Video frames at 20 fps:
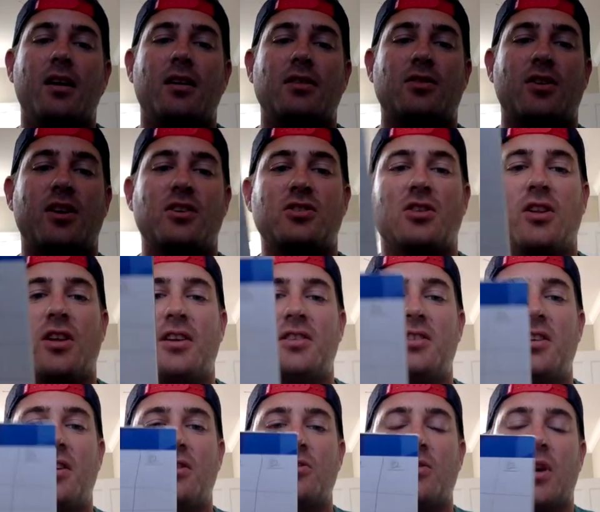So here's the list,
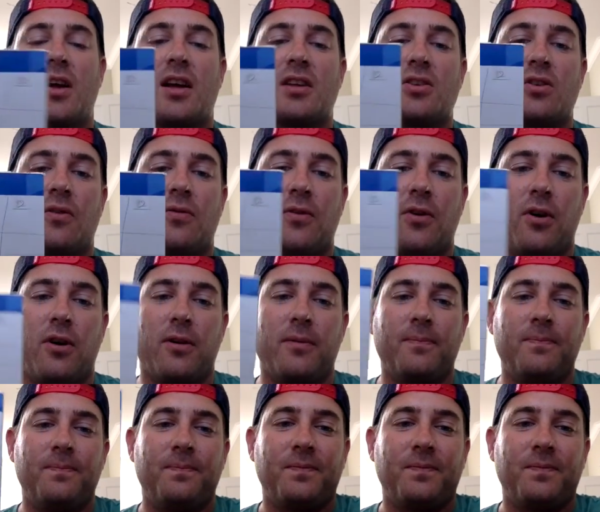and here's what I got so far.